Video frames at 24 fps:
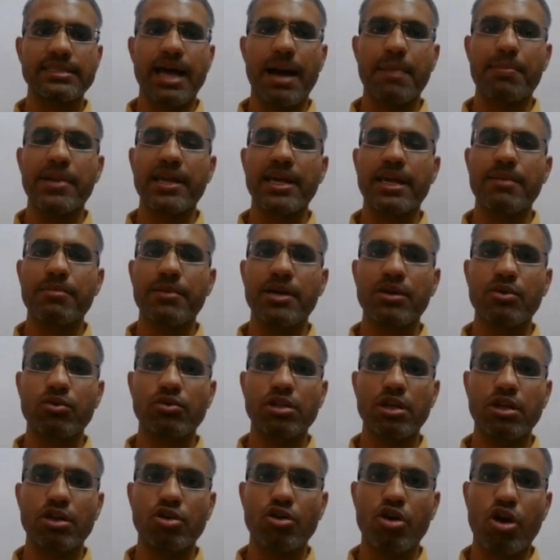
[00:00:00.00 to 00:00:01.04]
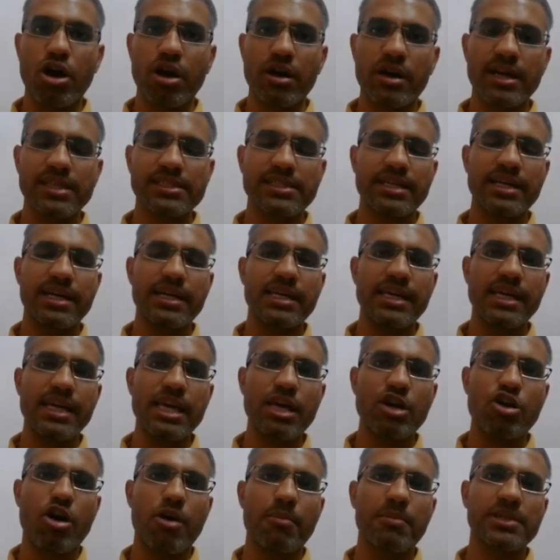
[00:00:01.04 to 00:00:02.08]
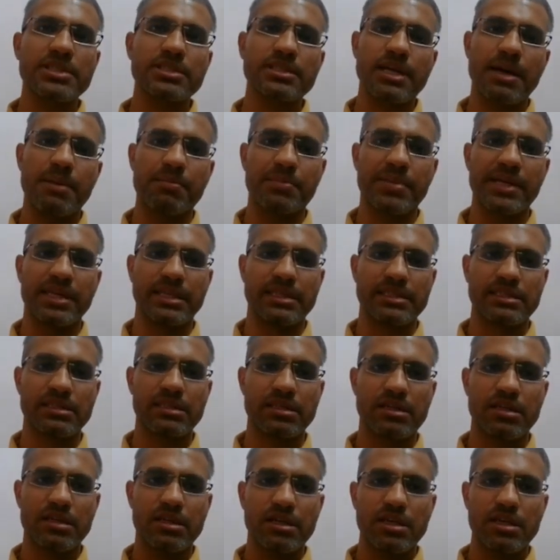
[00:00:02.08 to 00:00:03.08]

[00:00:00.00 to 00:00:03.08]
applicable to the non-resident e-commerce companies.